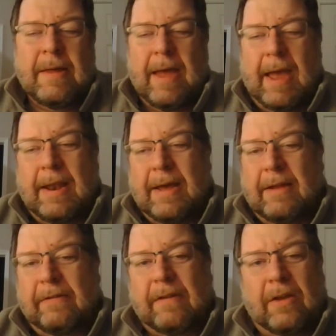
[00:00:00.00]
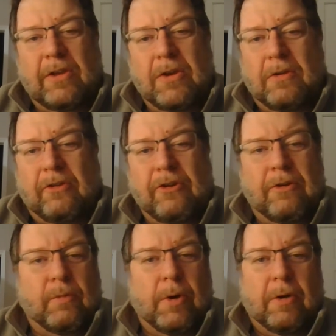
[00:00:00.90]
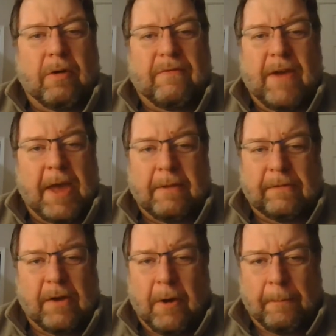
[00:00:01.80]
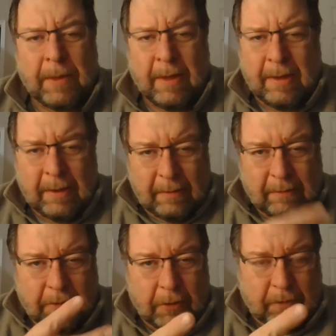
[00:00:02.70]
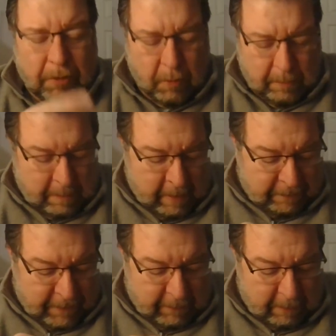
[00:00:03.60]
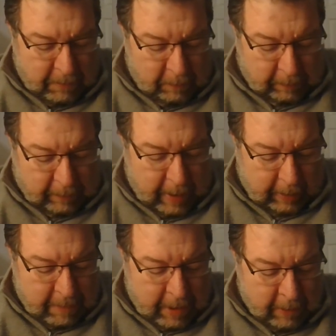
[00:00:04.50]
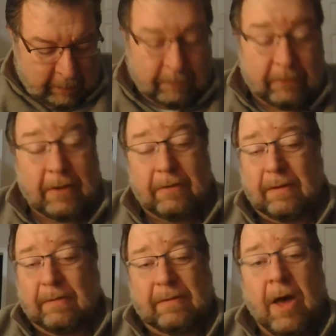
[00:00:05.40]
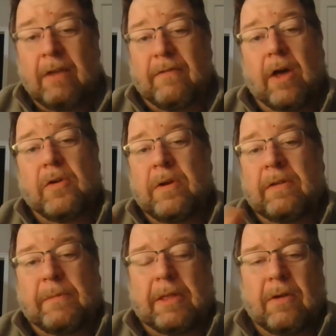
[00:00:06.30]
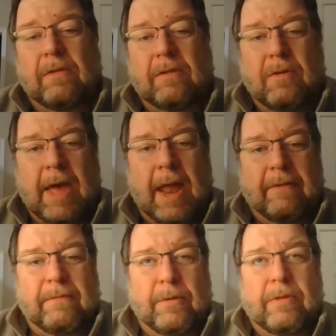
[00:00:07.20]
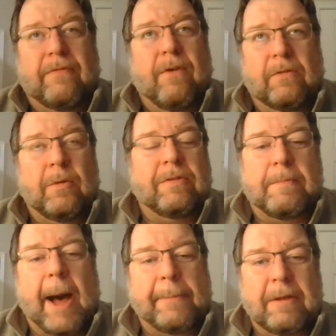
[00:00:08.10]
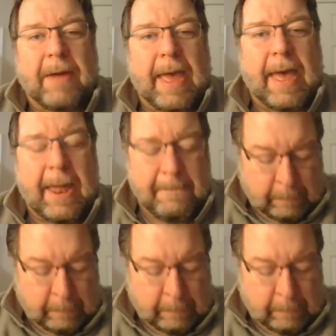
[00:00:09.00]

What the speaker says: And just a huge, huge Wilco fan. So those two would be my favorite music documentaries. There's a ton of other ones, but those two kind of were the first ones that popped in my head.